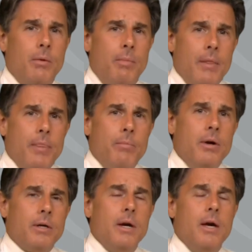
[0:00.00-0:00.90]
more about the
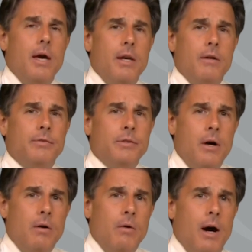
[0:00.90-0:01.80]
book, and if
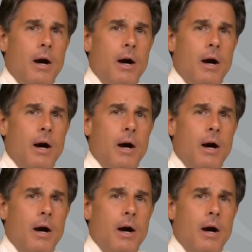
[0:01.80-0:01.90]
so,